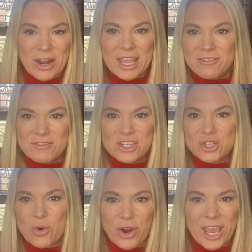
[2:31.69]

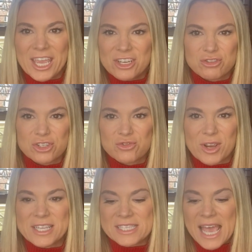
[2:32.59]
inventory, interest
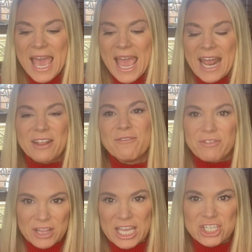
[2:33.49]
rates, and
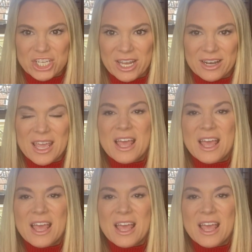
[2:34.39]
inflation.